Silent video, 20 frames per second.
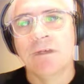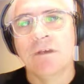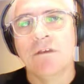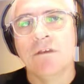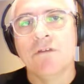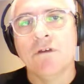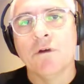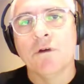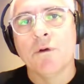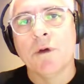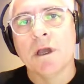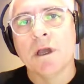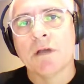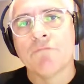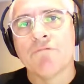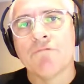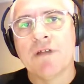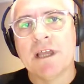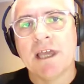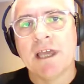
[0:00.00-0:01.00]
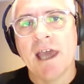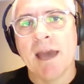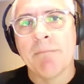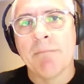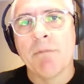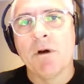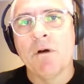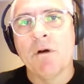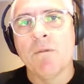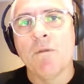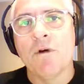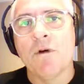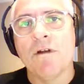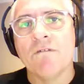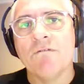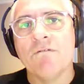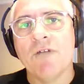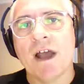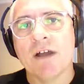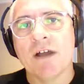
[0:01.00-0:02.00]
So a quick recap on what a
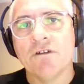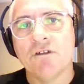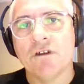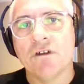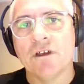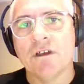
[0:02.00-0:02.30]
voucher